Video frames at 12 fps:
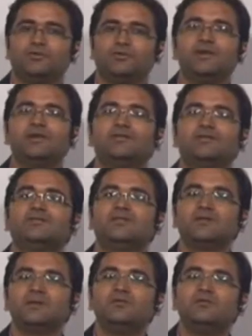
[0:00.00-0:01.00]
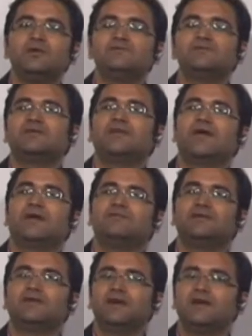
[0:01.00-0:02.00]
Okay, it is a system only which can
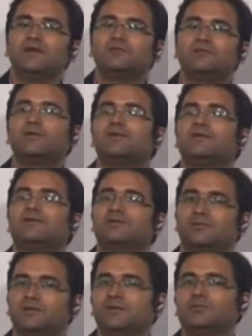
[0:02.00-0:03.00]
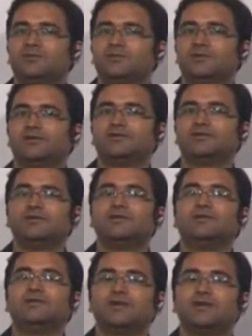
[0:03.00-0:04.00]
have the linearity property and stability property.
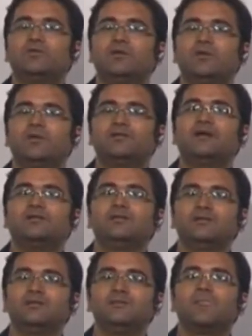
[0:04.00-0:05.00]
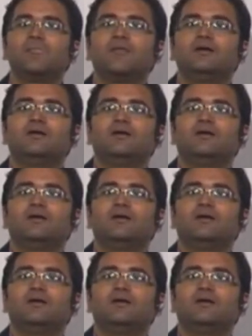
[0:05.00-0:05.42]
Try to understand this thing,